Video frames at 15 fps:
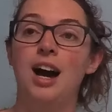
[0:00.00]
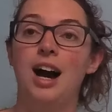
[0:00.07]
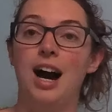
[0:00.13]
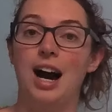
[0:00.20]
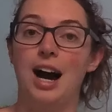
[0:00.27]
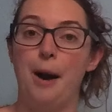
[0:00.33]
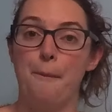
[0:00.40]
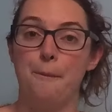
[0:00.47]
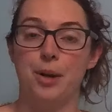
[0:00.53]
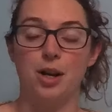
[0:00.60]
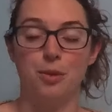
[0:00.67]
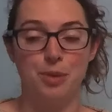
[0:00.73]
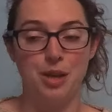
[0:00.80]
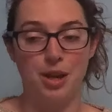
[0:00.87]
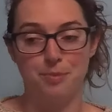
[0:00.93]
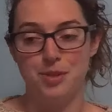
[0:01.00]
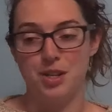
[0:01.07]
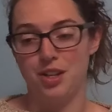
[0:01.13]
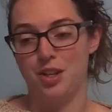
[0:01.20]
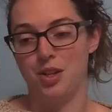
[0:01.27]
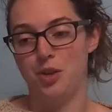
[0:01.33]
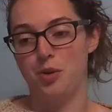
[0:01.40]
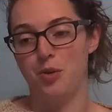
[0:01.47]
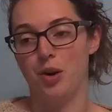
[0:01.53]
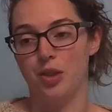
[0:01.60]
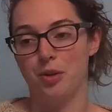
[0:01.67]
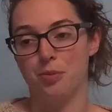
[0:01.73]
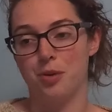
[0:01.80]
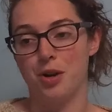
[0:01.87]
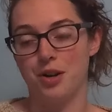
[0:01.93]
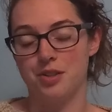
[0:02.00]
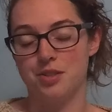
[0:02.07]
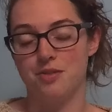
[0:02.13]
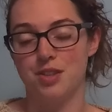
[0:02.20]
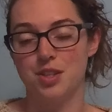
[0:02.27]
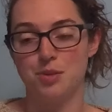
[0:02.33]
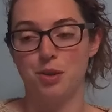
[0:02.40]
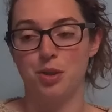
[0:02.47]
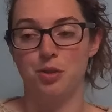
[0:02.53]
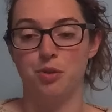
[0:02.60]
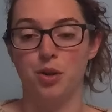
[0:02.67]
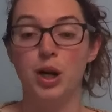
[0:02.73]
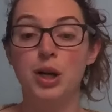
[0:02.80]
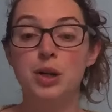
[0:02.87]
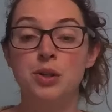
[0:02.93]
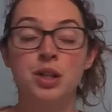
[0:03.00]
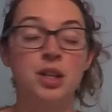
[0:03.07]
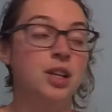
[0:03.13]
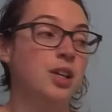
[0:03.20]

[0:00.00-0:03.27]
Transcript: but I'll be updating you on the progress of this one throughout.